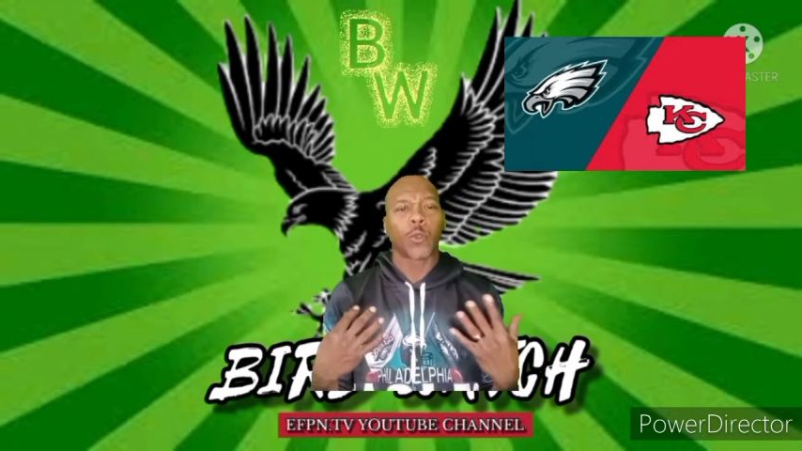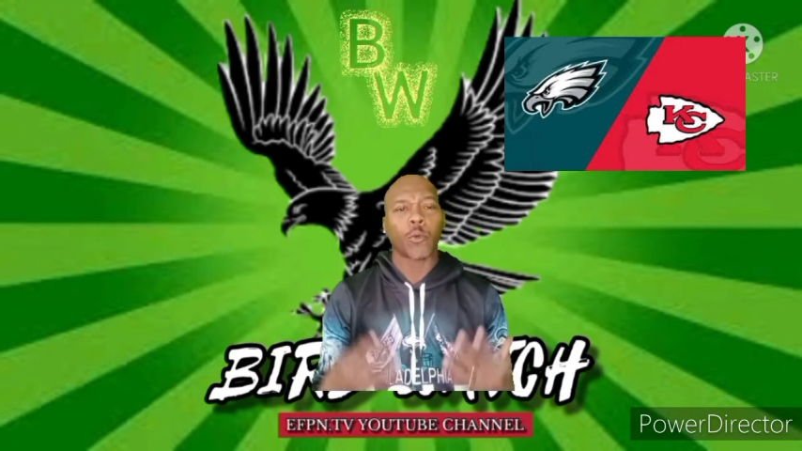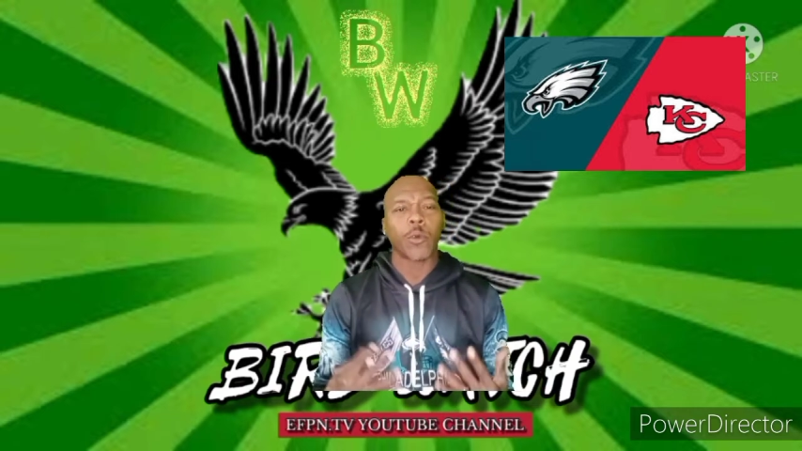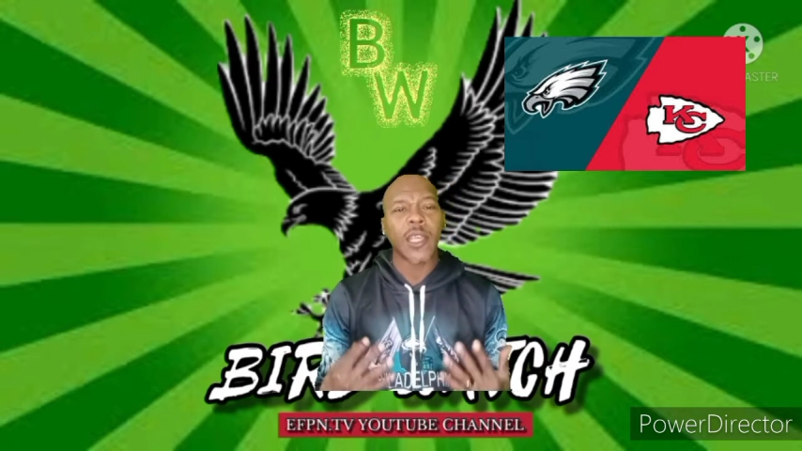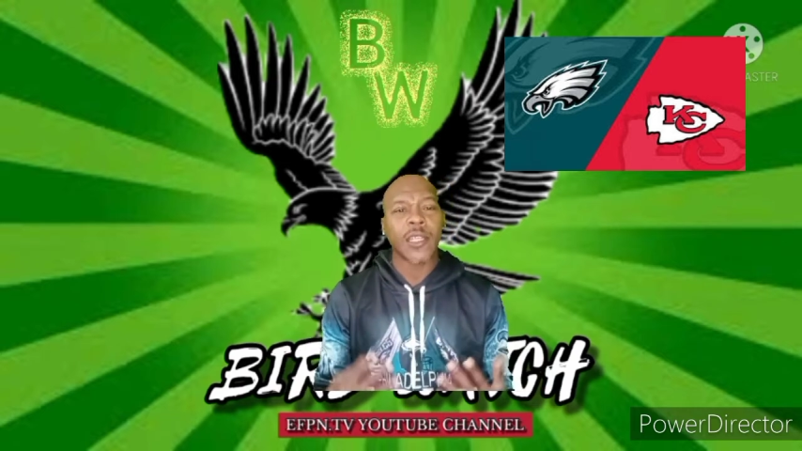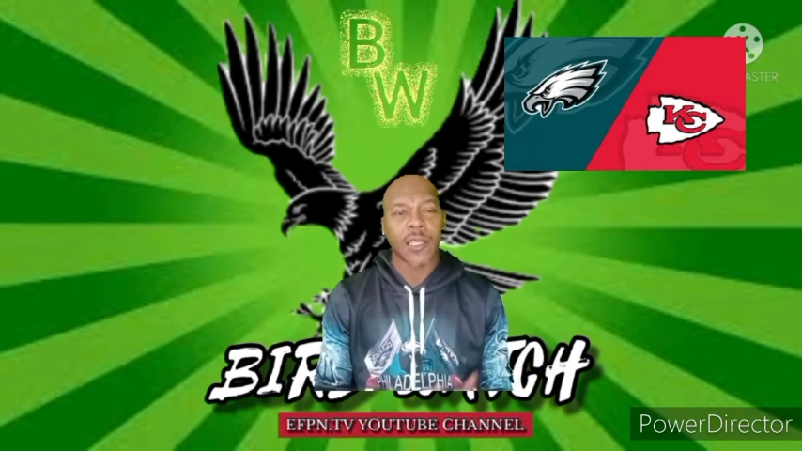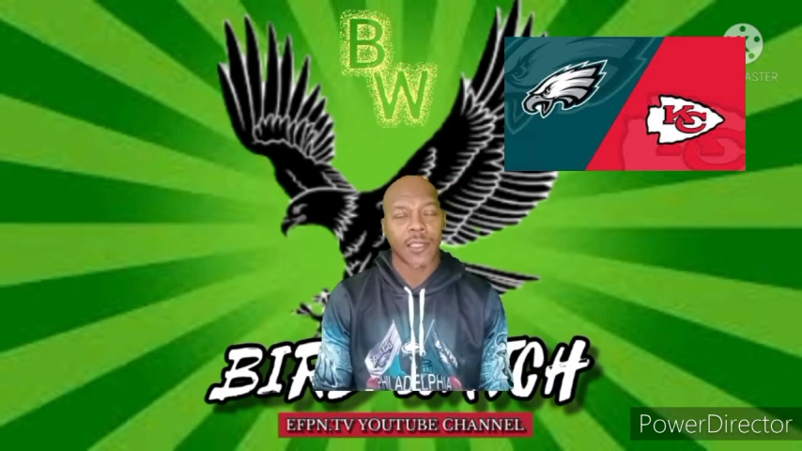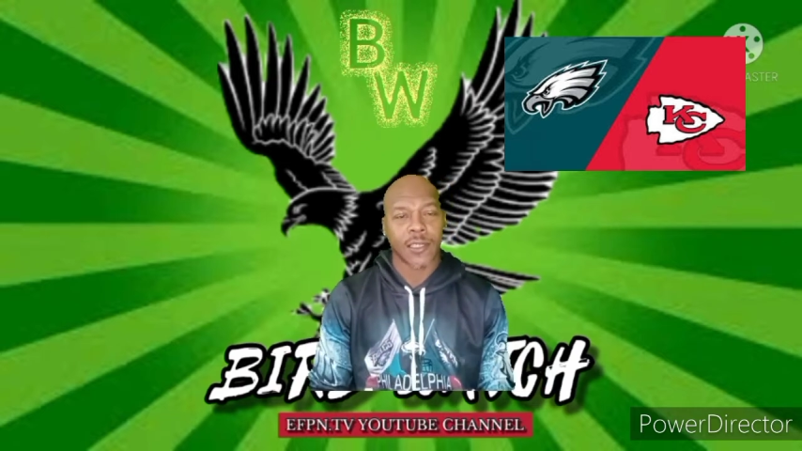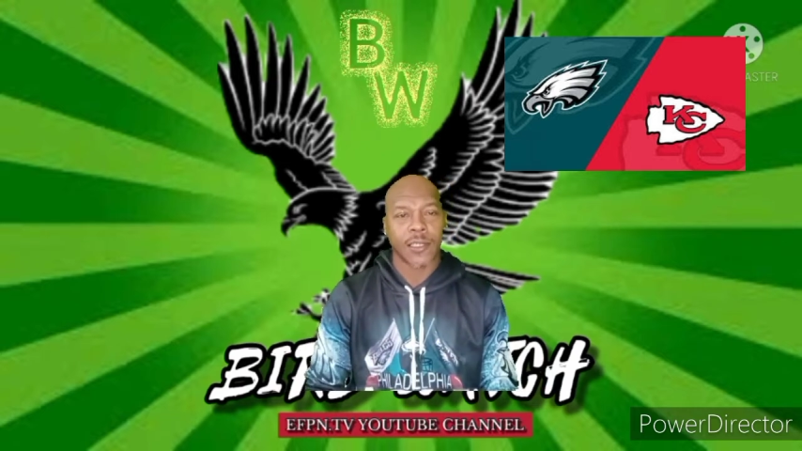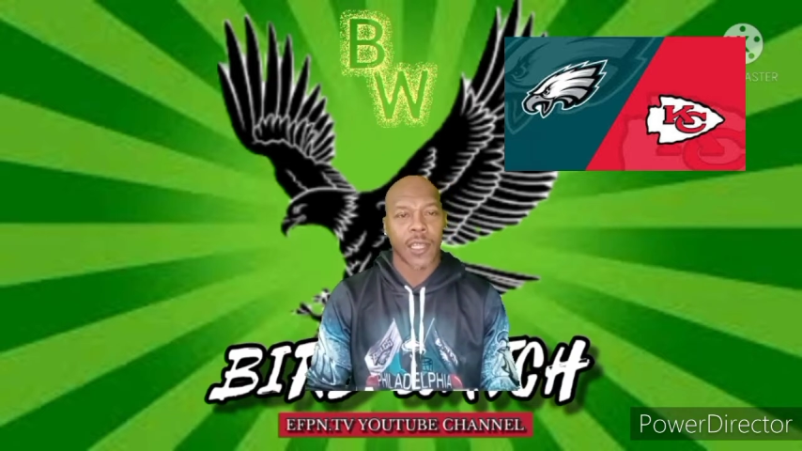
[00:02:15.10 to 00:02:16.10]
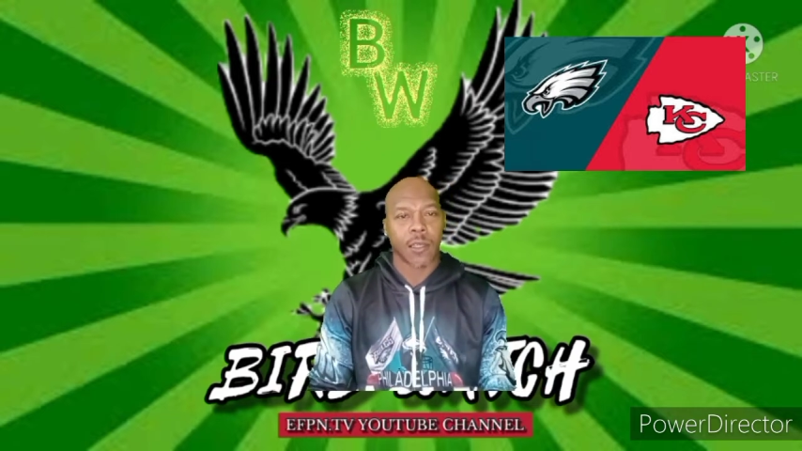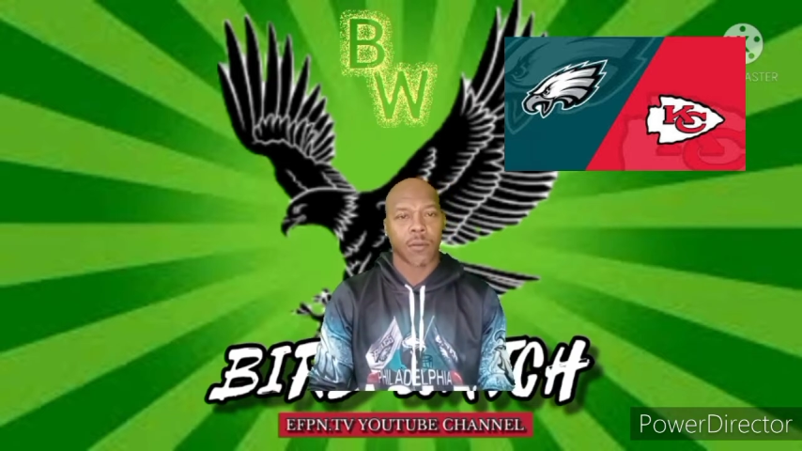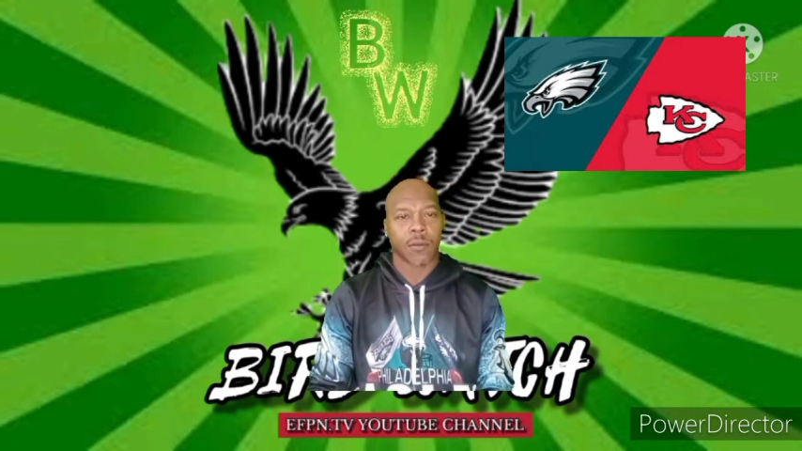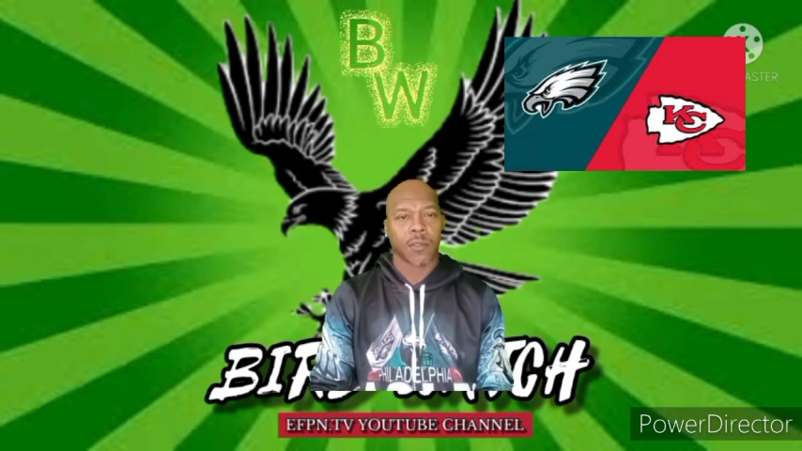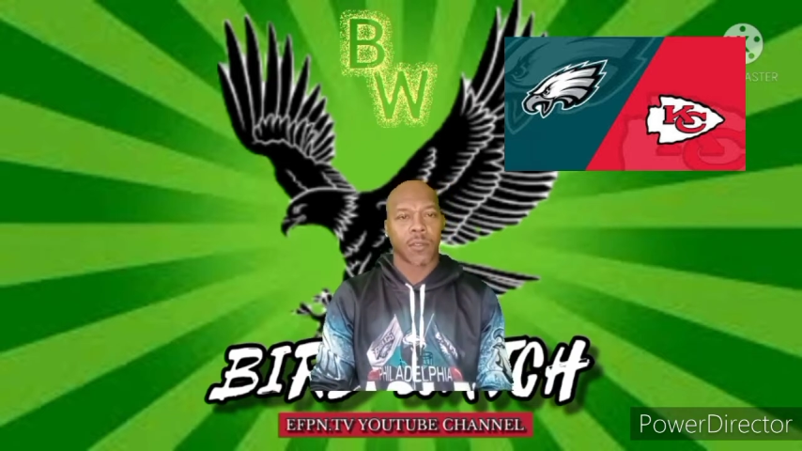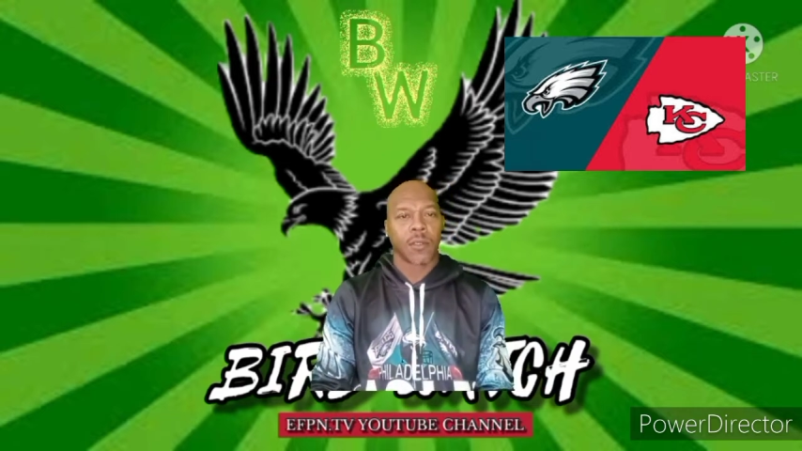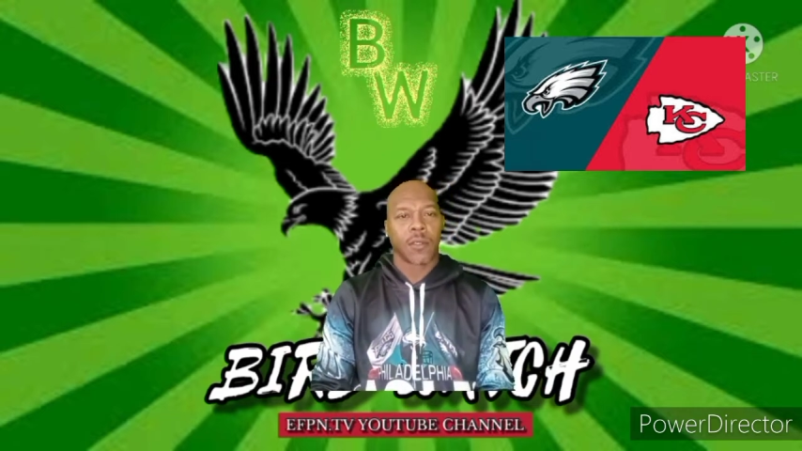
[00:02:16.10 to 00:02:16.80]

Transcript: touchdowns